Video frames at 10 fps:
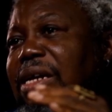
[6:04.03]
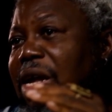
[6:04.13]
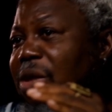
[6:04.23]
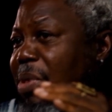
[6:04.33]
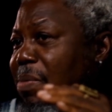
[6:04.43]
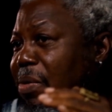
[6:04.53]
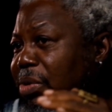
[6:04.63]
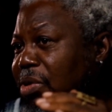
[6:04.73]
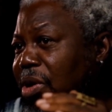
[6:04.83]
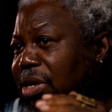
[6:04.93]
Then remember
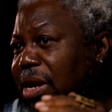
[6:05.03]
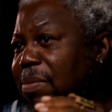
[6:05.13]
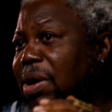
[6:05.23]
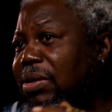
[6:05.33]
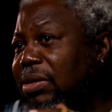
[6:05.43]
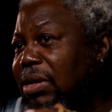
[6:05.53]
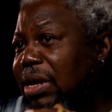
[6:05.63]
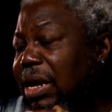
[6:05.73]
we talked about